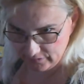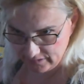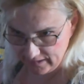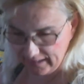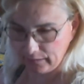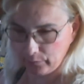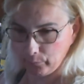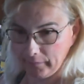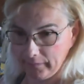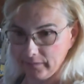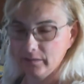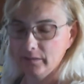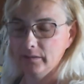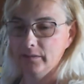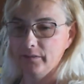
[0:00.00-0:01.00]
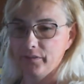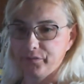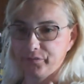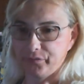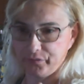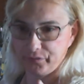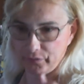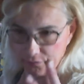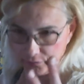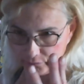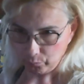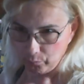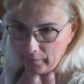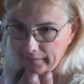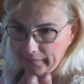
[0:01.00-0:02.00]
The third way
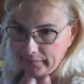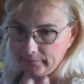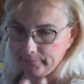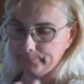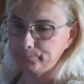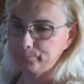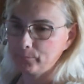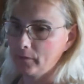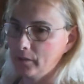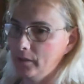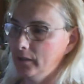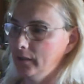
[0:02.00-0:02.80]
is